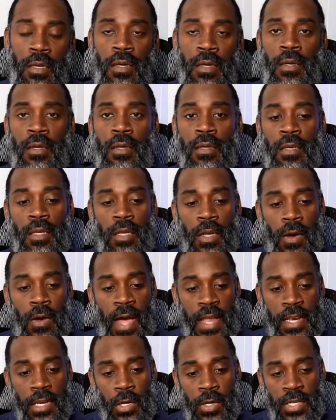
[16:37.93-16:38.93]
I
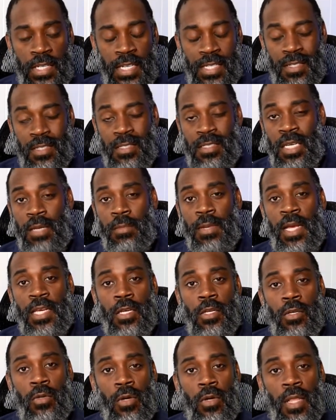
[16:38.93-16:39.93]
know it doesn't seem like you're
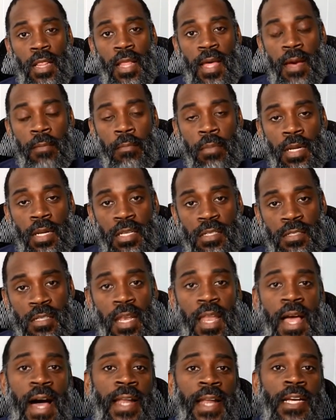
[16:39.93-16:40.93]
doing a lot, but it's a
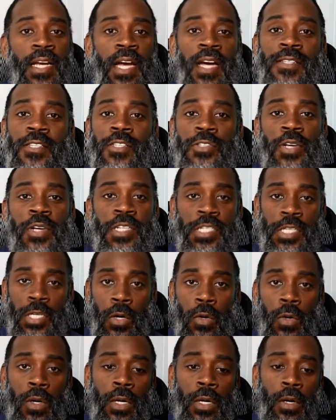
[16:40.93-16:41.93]
lot of concentration
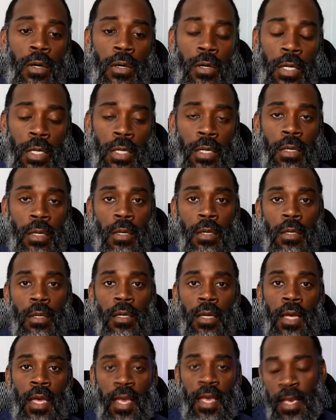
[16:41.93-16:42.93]
going on,
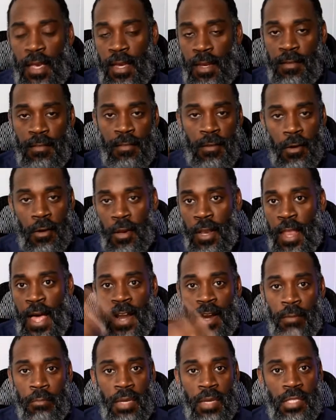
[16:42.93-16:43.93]
and a lot
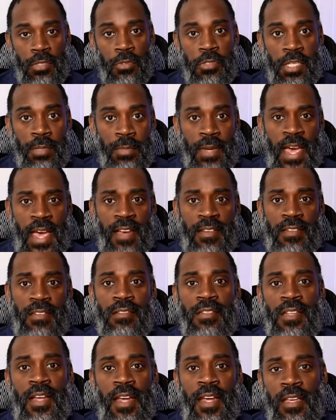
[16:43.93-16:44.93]
of mental gymnastics,
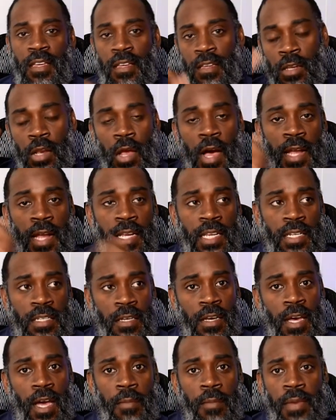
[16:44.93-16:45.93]
like, I need to
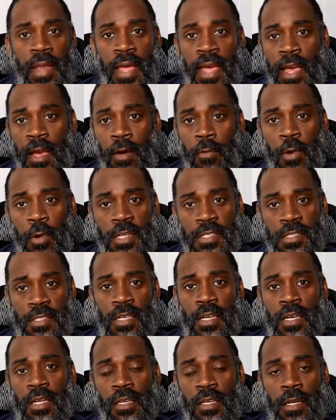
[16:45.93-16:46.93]
calm down, what's
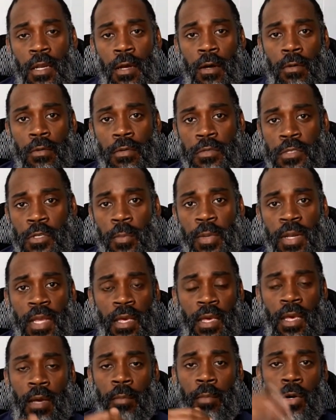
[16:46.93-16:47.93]
the, so many
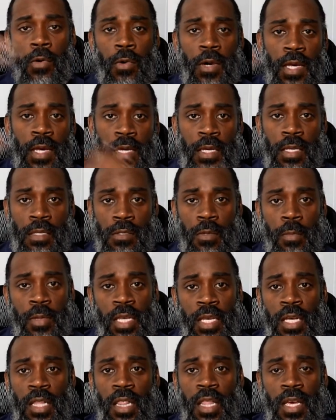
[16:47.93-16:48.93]
MOA, so many
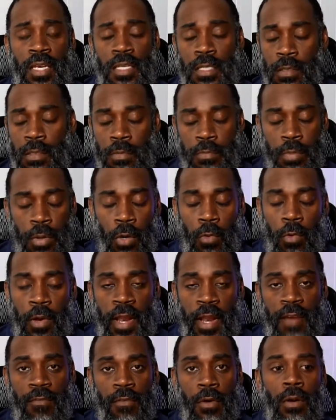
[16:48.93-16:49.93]
clicks per
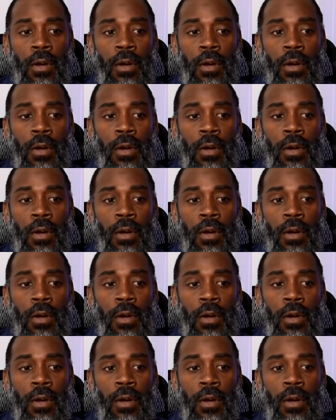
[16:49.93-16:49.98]
whatever.